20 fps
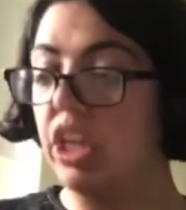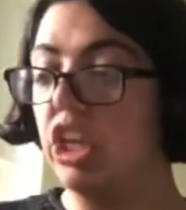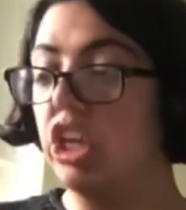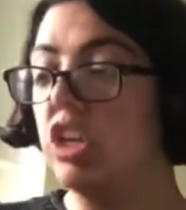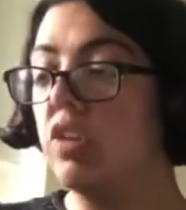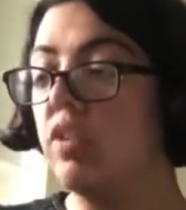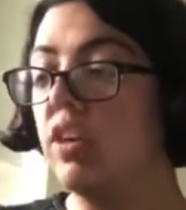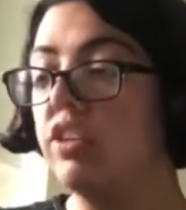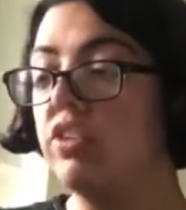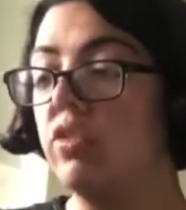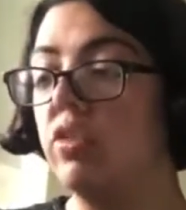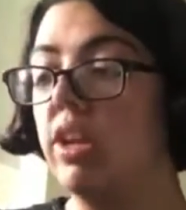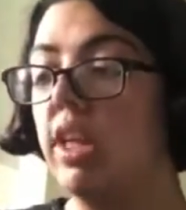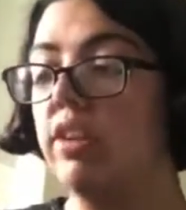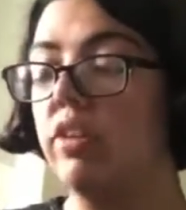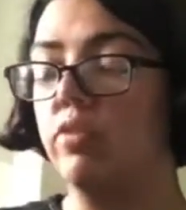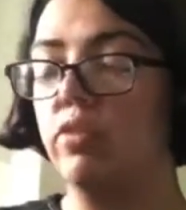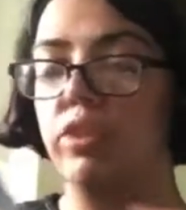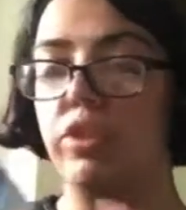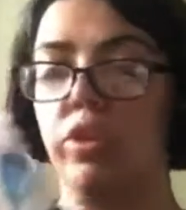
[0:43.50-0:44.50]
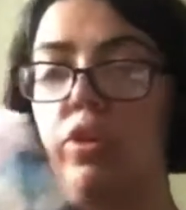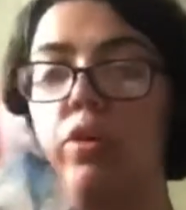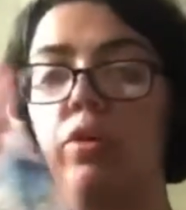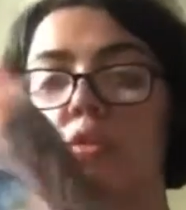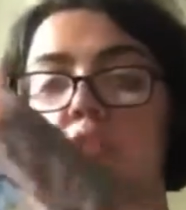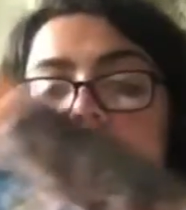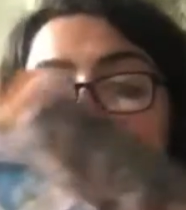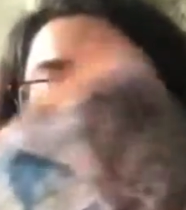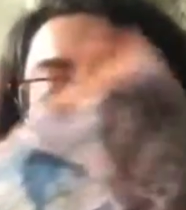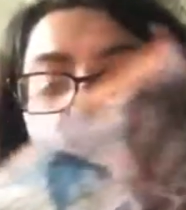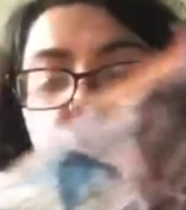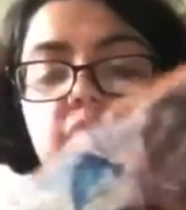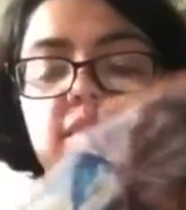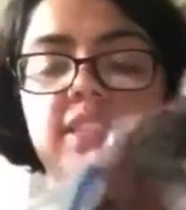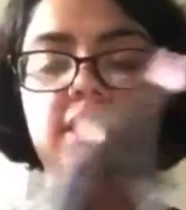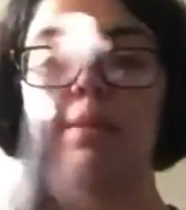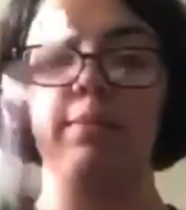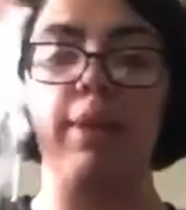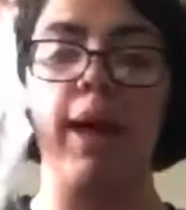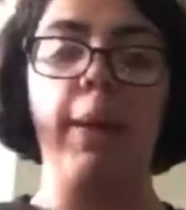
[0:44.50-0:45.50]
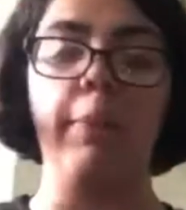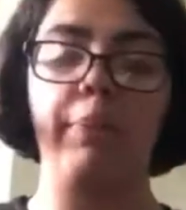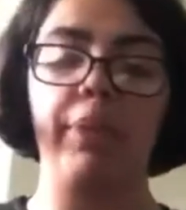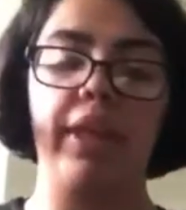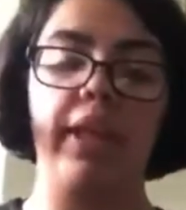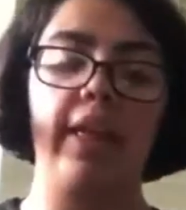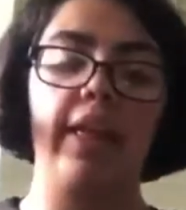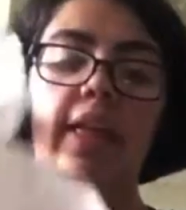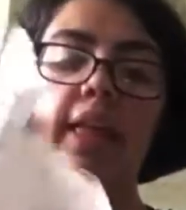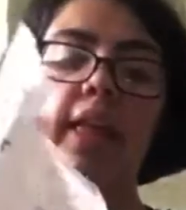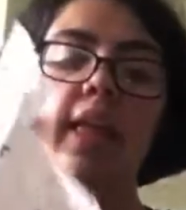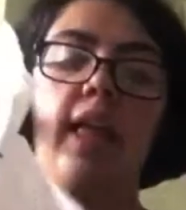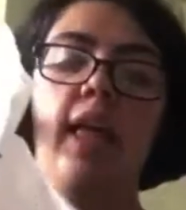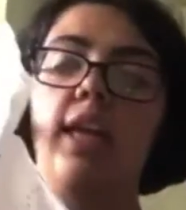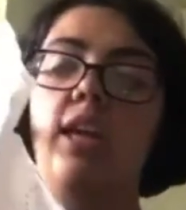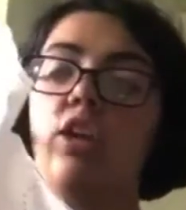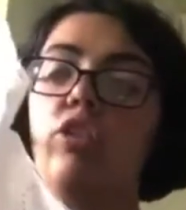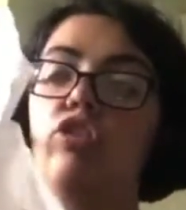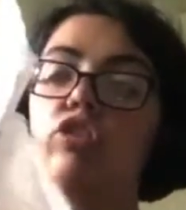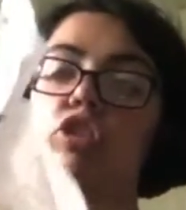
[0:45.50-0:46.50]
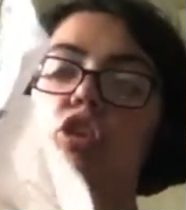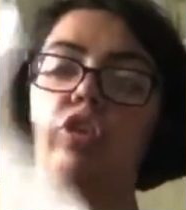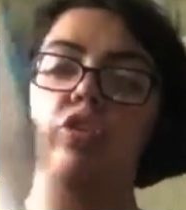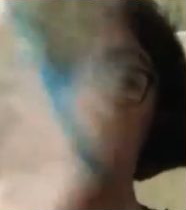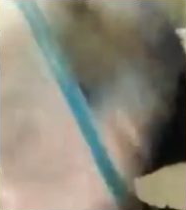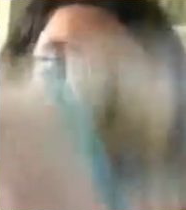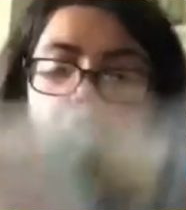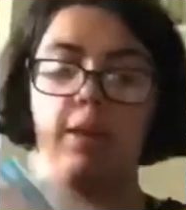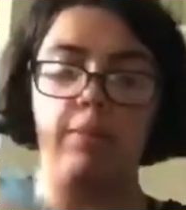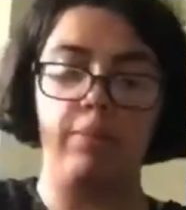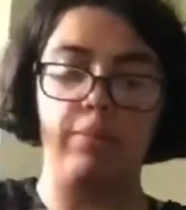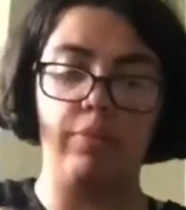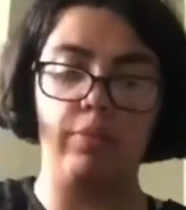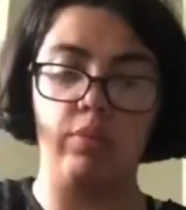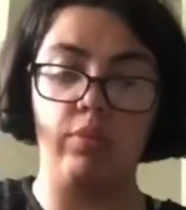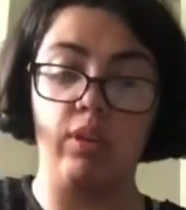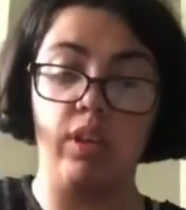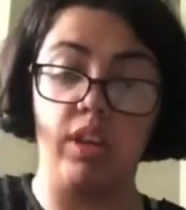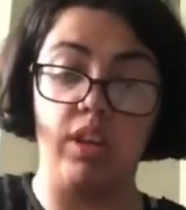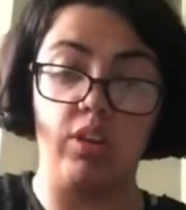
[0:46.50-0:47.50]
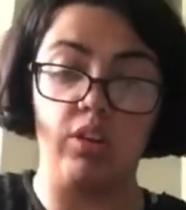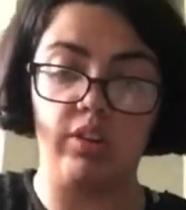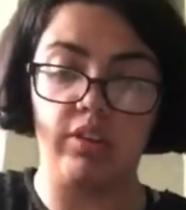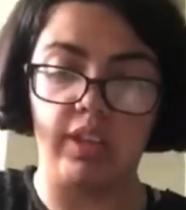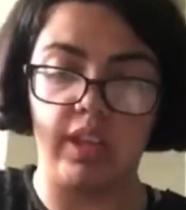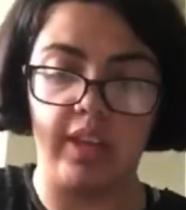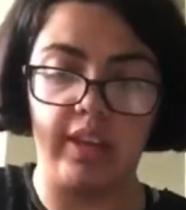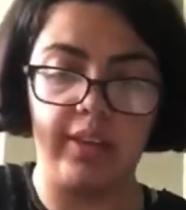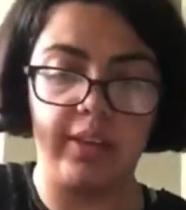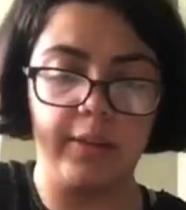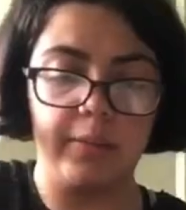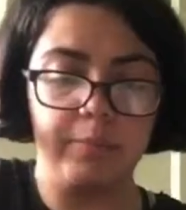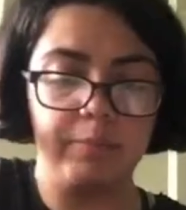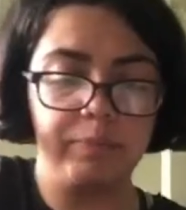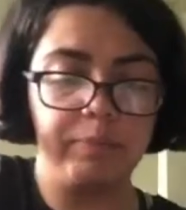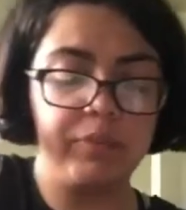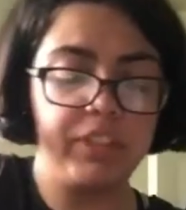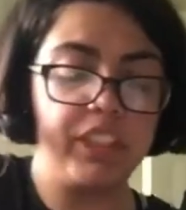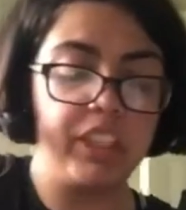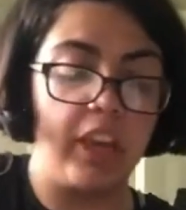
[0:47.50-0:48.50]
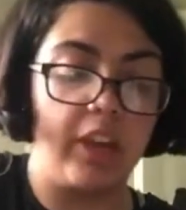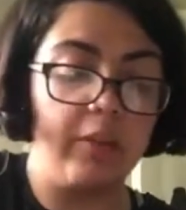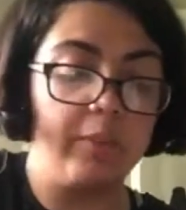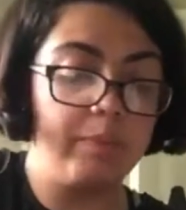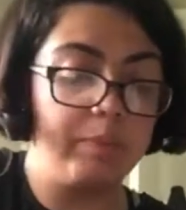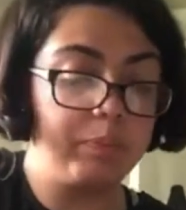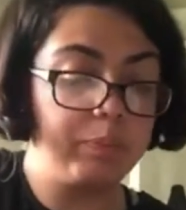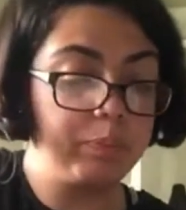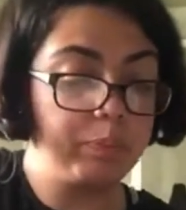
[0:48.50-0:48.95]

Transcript: Universal Orlando Resort. So this is the map, and I'll show you the map, what it looks like. So,